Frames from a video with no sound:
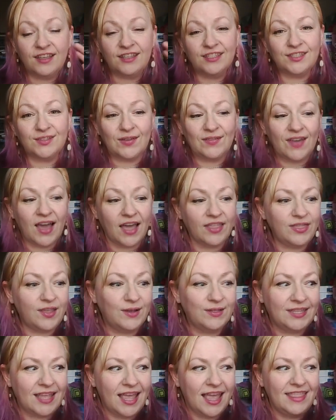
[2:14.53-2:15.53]
So we've got
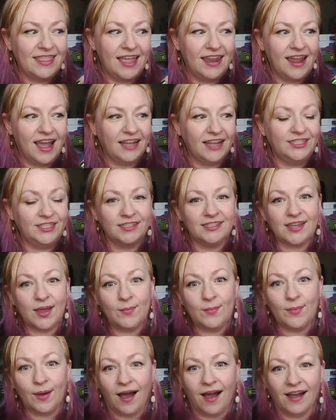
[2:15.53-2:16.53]
those, and then I just
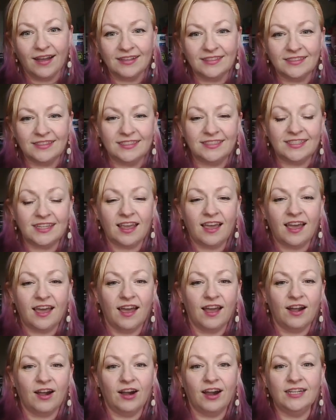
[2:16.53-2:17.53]
unboxed,
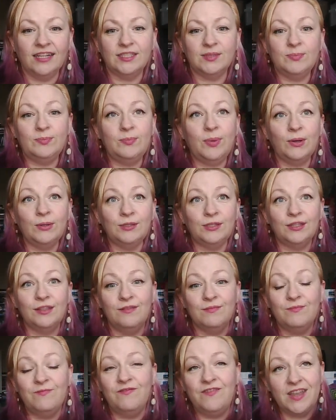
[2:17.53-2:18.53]
or I just posted
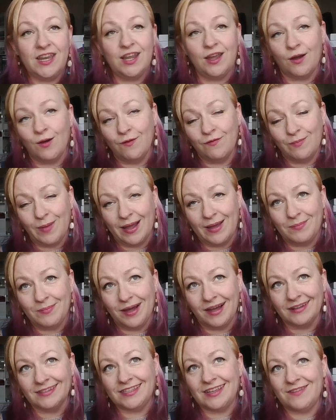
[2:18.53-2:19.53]
the video of my
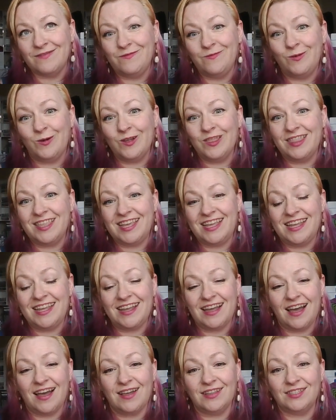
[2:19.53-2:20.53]
unboxing for
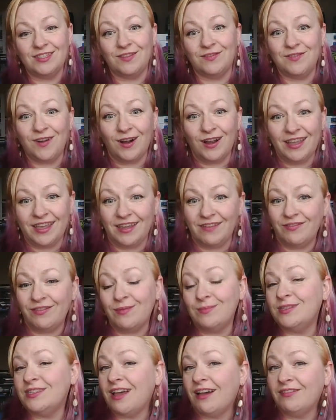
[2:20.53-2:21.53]
the Safari kit
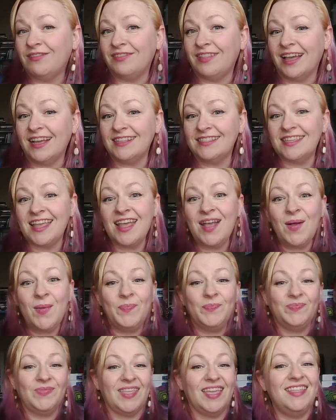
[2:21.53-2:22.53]
from Softflex,
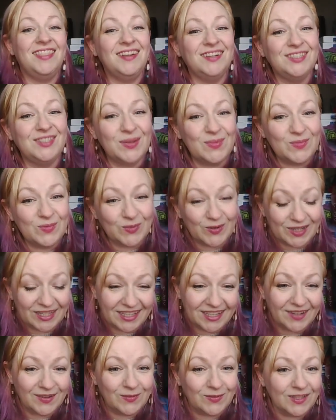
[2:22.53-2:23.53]
and there's some
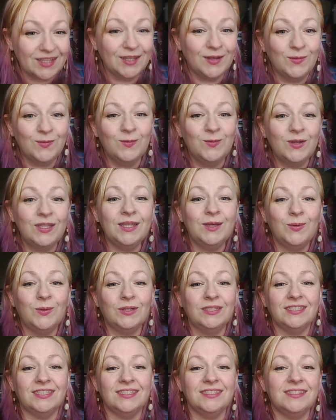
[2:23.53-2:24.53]
really, really, really
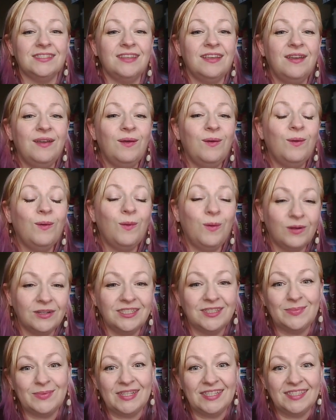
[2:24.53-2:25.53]
gorgeous,
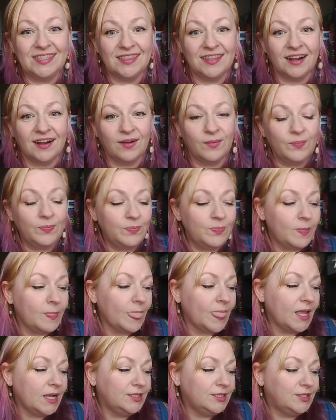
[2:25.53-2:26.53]
gorgeous beads in there.
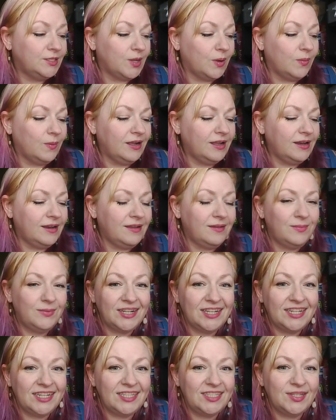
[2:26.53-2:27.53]
So we're gonna
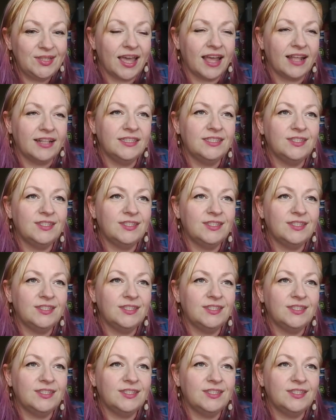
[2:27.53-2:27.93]
do that.